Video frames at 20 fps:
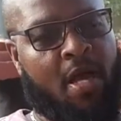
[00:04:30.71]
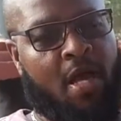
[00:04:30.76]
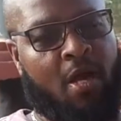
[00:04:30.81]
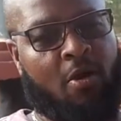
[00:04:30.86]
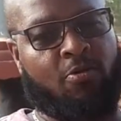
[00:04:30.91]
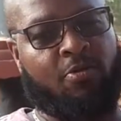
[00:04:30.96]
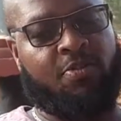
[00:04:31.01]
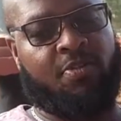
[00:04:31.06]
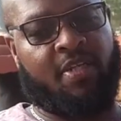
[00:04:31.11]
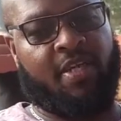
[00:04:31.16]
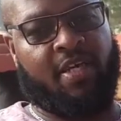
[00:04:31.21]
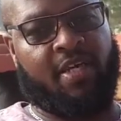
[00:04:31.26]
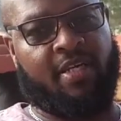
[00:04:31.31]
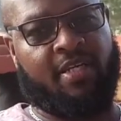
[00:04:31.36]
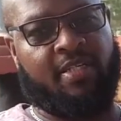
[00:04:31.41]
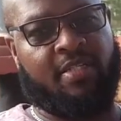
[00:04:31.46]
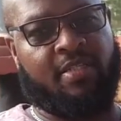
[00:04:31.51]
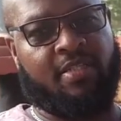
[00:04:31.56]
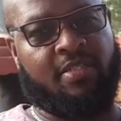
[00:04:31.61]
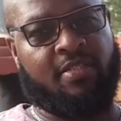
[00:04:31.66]
out there
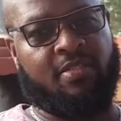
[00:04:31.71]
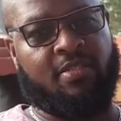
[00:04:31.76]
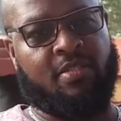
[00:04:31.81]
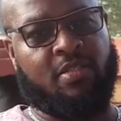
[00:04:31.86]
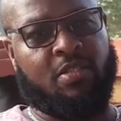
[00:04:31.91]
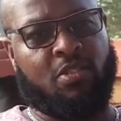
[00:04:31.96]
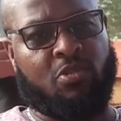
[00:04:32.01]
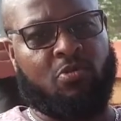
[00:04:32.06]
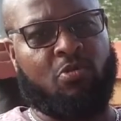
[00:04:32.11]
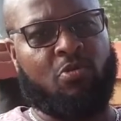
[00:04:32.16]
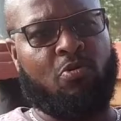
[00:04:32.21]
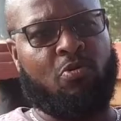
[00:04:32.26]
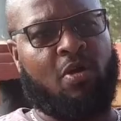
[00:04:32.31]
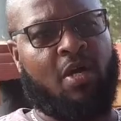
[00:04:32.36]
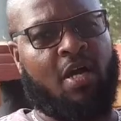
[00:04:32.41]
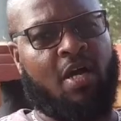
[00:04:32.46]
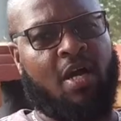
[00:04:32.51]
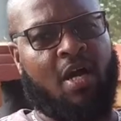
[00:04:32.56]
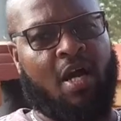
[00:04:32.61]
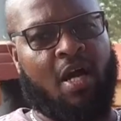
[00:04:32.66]
to look
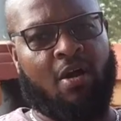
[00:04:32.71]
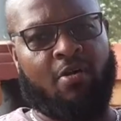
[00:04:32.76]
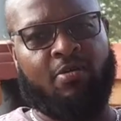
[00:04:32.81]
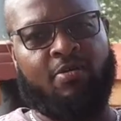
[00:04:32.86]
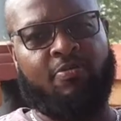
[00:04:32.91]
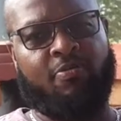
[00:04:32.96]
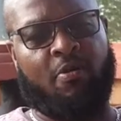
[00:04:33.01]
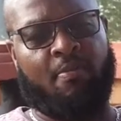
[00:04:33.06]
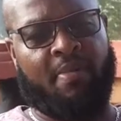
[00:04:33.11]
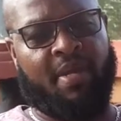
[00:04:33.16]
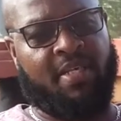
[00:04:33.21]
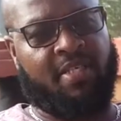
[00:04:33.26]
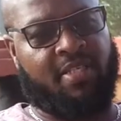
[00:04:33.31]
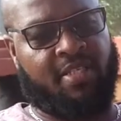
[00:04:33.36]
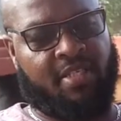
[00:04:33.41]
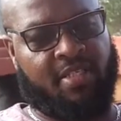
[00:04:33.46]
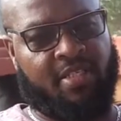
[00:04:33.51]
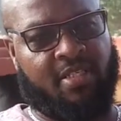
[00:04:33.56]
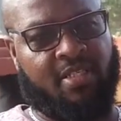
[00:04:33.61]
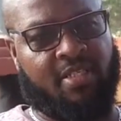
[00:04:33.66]
out for
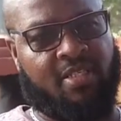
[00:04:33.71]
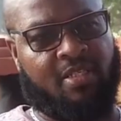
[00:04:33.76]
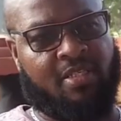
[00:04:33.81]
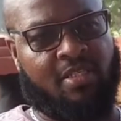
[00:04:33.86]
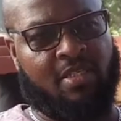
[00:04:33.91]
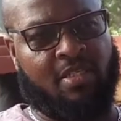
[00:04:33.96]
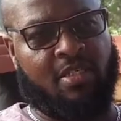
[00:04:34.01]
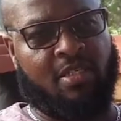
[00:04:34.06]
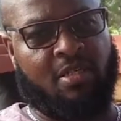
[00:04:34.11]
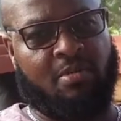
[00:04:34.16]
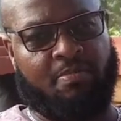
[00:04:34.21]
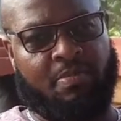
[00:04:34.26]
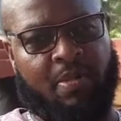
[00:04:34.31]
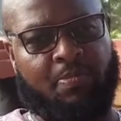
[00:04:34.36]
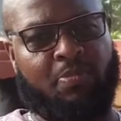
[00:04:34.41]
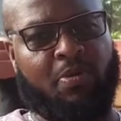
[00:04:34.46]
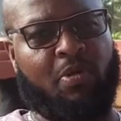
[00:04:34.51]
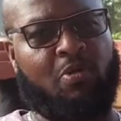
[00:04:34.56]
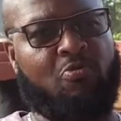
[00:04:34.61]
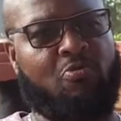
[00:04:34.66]
mentors,
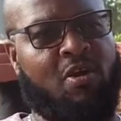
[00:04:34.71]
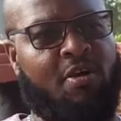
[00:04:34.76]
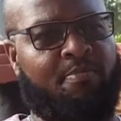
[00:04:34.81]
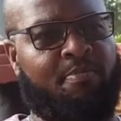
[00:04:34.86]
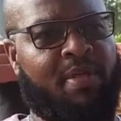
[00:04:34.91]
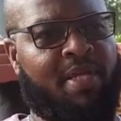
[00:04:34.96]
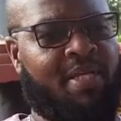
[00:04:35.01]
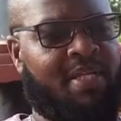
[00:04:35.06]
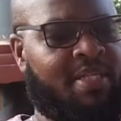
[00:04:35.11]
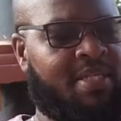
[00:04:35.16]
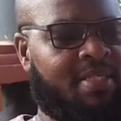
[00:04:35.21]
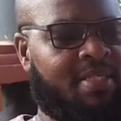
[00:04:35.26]
people who have been